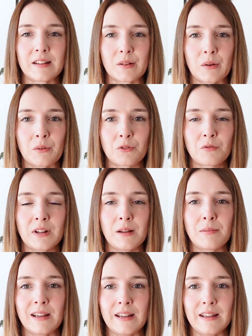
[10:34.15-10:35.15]
so I was
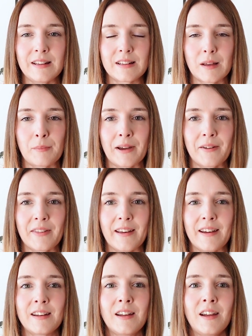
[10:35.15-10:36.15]
really pleased about
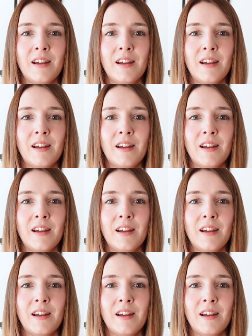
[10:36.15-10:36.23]
that.